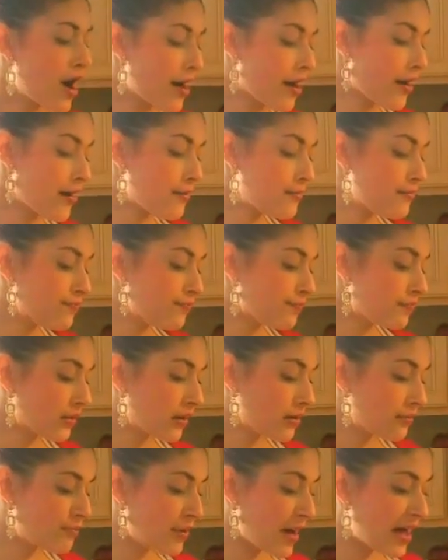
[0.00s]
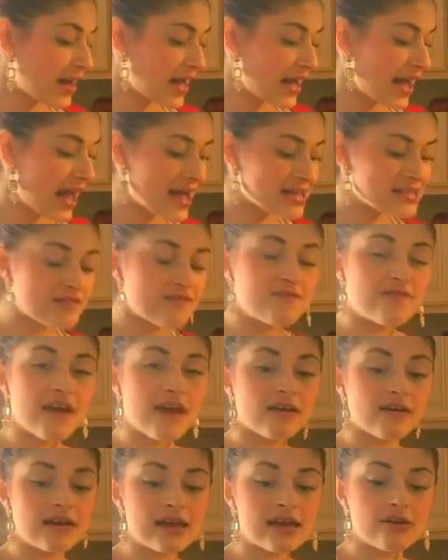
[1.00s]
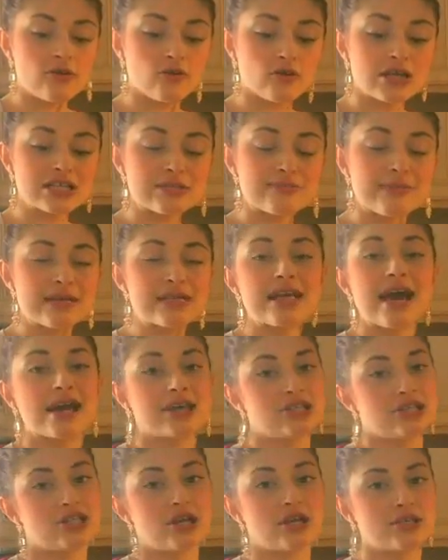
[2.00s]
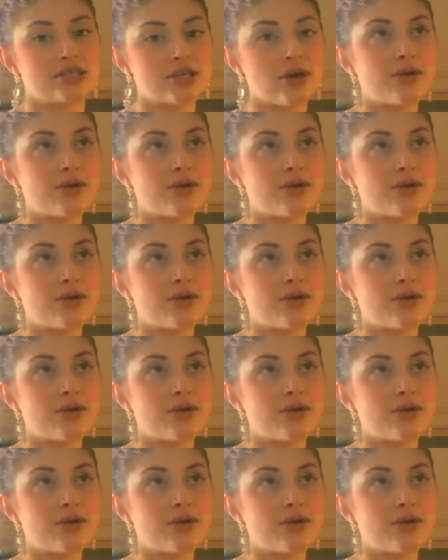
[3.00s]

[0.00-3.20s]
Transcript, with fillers: Um, but it has a very crispy texture,